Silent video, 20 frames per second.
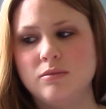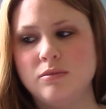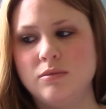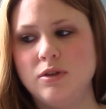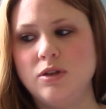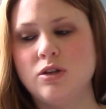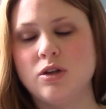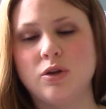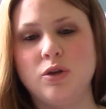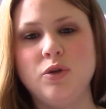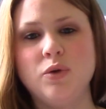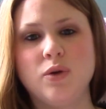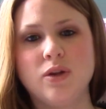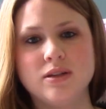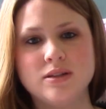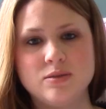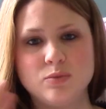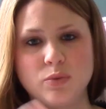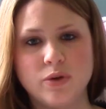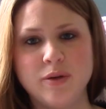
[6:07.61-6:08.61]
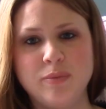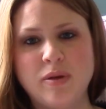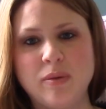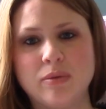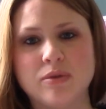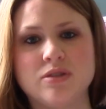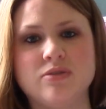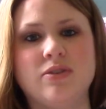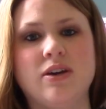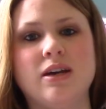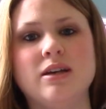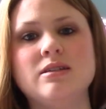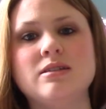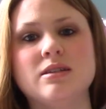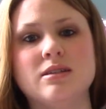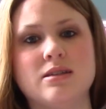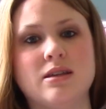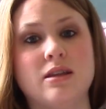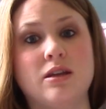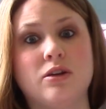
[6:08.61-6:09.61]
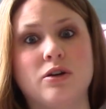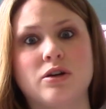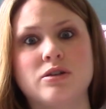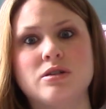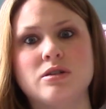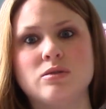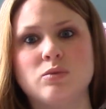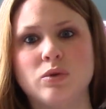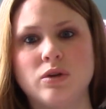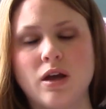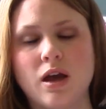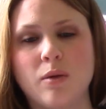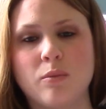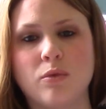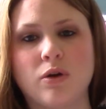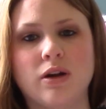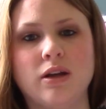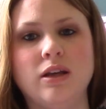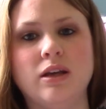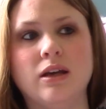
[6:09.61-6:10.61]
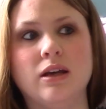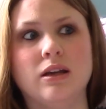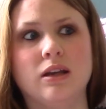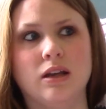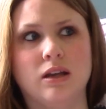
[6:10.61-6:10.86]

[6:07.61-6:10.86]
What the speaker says: You know, you can read people's faces, and the nurses would come running in,